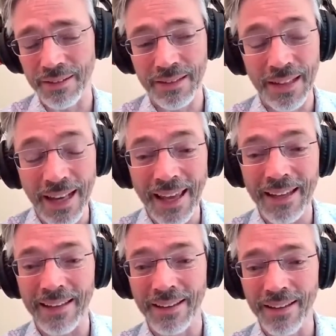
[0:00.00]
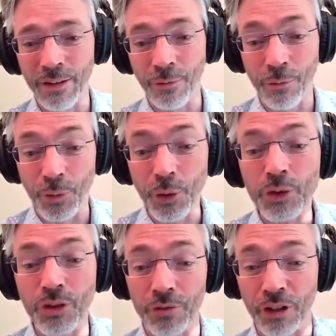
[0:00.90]
delay the
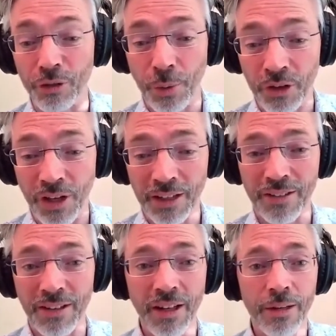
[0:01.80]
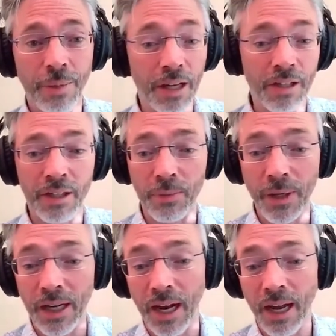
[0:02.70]
fruits of this project by another
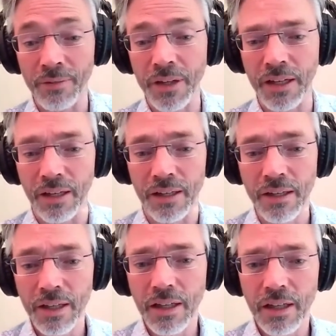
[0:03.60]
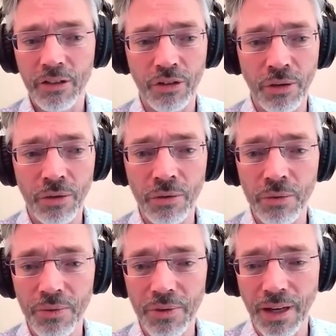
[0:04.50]
1.5 years.
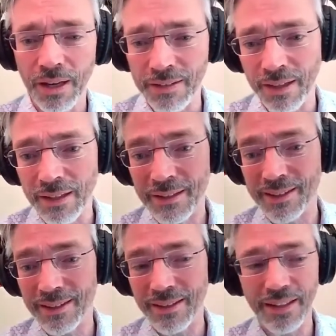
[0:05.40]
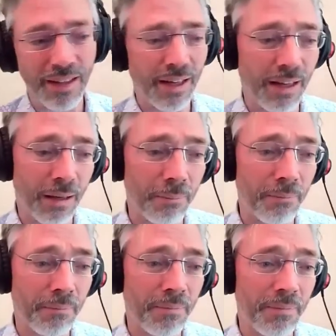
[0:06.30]
So I think
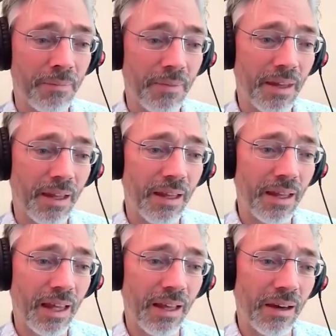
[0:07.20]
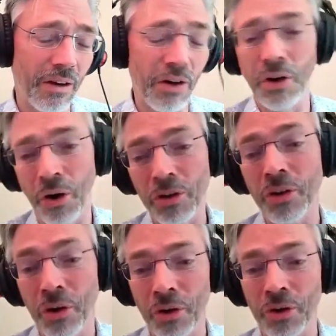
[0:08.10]
on
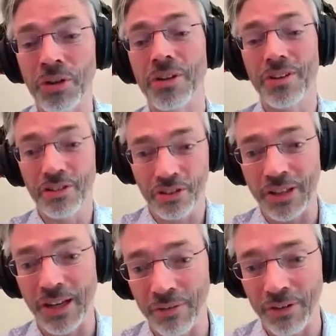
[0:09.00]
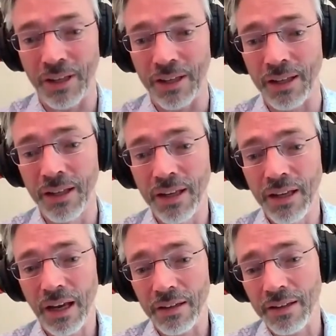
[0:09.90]
the whole, seeing everything,
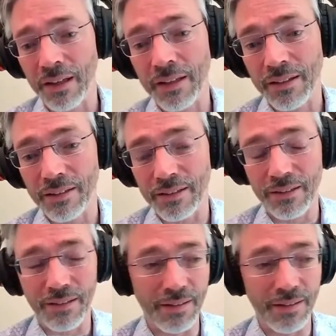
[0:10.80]
I think